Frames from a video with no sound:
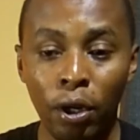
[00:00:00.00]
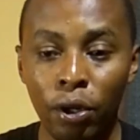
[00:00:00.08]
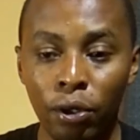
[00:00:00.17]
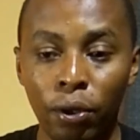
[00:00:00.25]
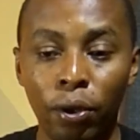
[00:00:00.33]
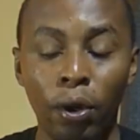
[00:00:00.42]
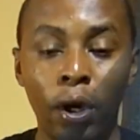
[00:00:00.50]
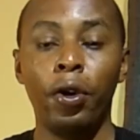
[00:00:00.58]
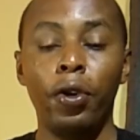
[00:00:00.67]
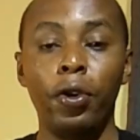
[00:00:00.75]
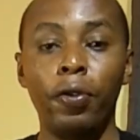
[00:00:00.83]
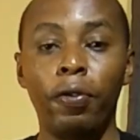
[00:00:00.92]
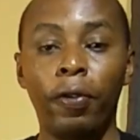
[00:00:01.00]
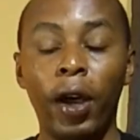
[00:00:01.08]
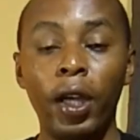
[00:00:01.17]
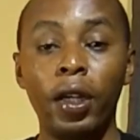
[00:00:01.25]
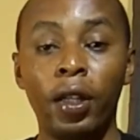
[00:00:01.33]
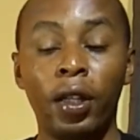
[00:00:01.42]
So you
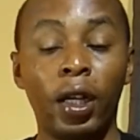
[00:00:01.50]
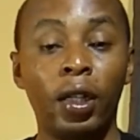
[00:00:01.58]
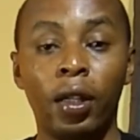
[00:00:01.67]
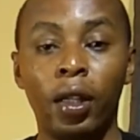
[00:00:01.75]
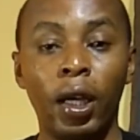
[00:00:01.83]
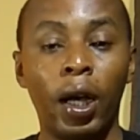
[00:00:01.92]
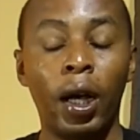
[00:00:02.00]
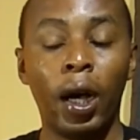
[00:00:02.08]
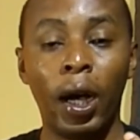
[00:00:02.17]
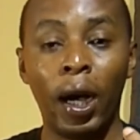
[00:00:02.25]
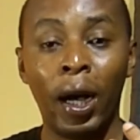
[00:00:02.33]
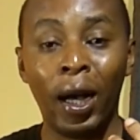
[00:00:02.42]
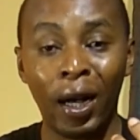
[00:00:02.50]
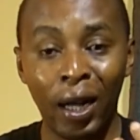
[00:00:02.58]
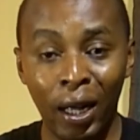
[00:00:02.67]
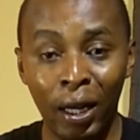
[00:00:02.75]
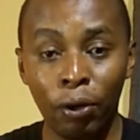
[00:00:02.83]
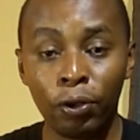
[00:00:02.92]
find that there are
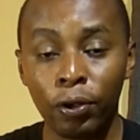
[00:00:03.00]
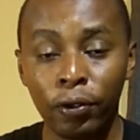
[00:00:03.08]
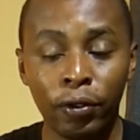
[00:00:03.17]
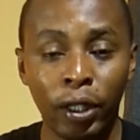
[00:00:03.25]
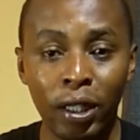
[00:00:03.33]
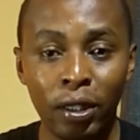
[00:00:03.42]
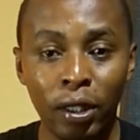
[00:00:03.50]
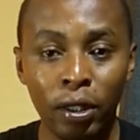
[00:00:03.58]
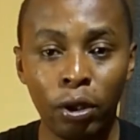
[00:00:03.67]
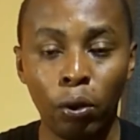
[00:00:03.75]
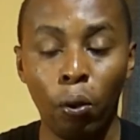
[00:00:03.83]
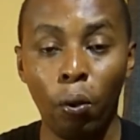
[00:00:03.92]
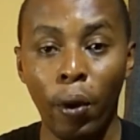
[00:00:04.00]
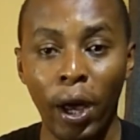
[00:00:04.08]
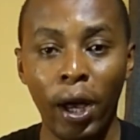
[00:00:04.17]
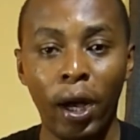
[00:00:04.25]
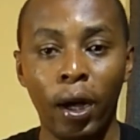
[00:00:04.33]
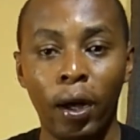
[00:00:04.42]
a lot of cases
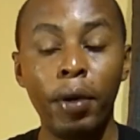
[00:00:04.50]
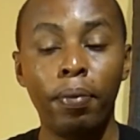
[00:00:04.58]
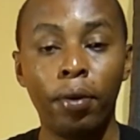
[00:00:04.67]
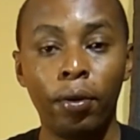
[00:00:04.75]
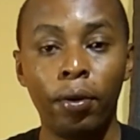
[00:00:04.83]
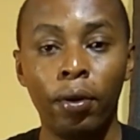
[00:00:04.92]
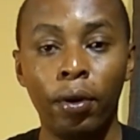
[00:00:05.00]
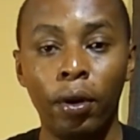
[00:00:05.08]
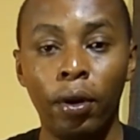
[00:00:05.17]
where people